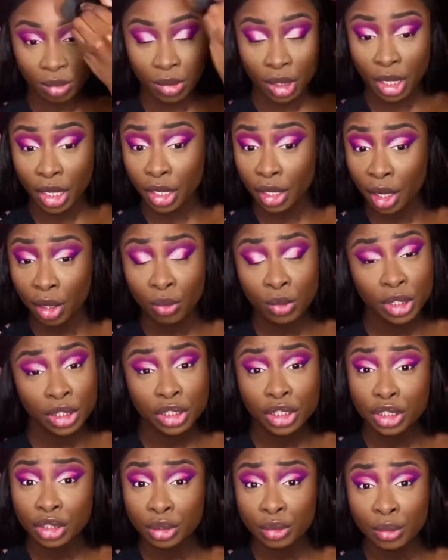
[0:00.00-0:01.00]
He don't
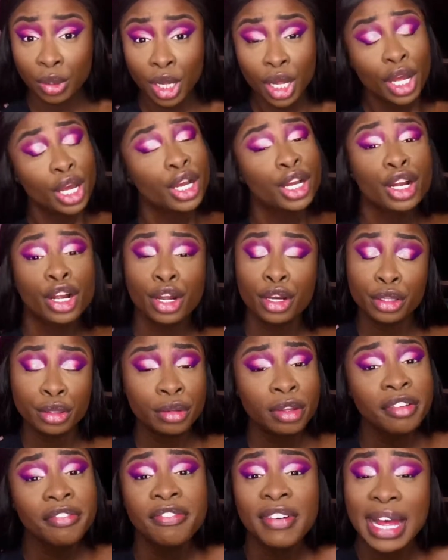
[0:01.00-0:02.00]
want you, girl, you
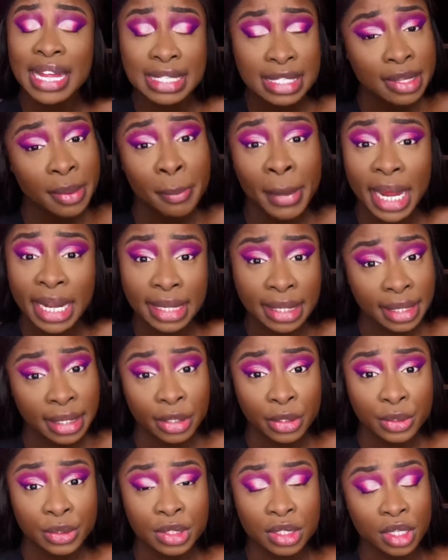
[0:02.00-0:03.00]
can find somebody
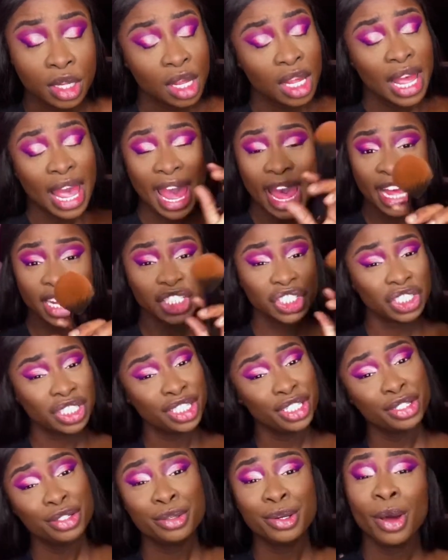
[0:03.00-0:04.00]
else. Actually,
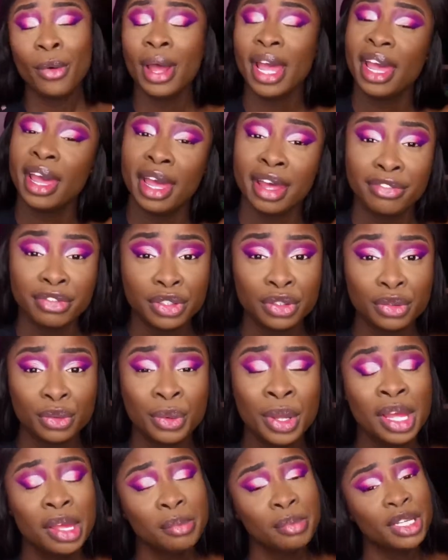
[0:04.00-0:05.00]
you don't have to,
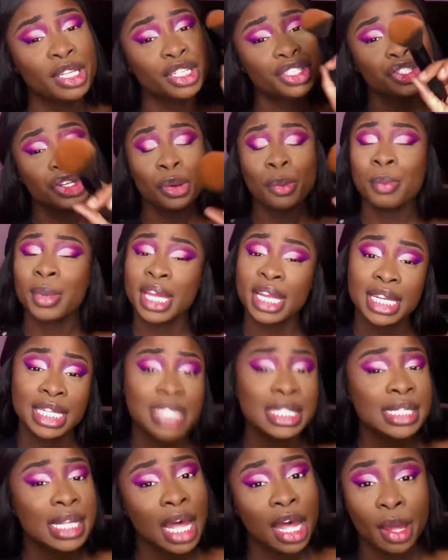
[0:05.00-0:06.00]
because your man
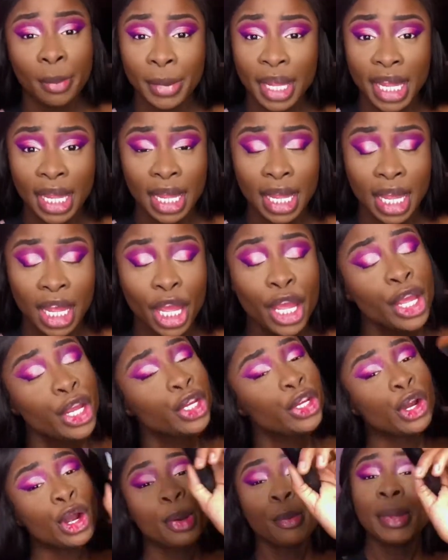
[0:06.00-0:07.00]
is coming.
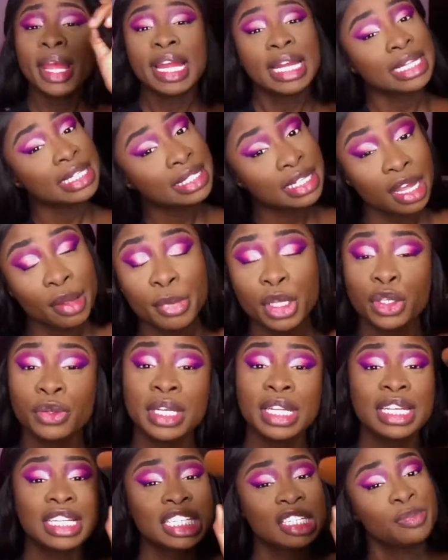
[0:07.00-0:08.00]
Your man is coming. You
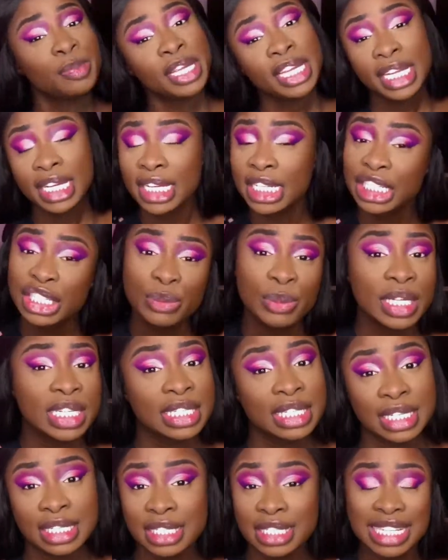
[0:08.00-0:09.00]
need to speak it into
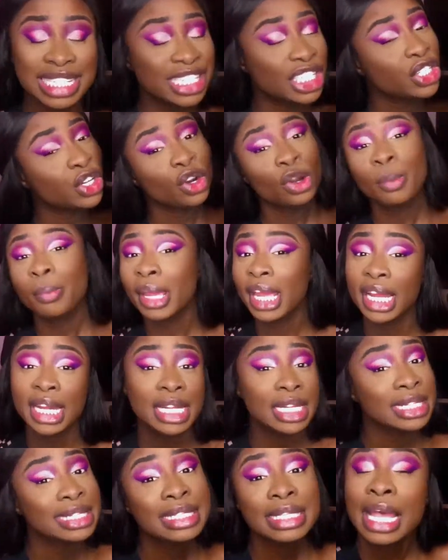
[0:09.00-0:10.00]
existence. Your man
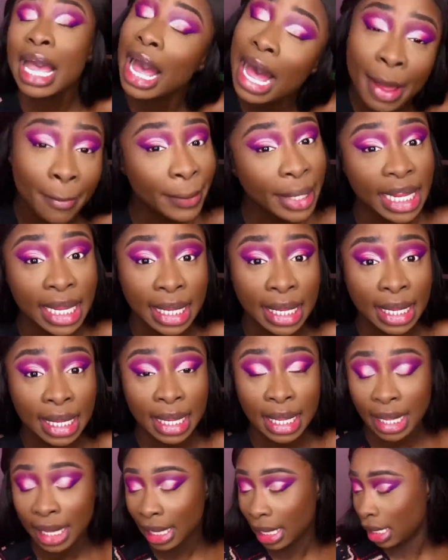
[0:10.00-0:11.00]
is coming.
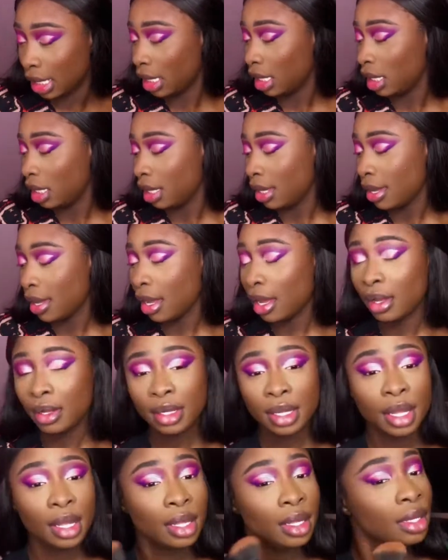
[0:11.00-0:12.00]

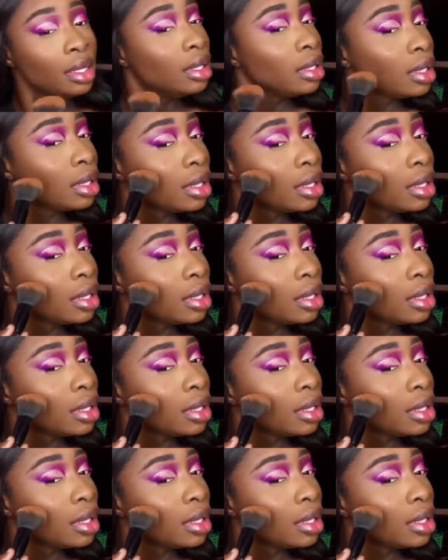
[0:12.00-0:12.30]
Okay?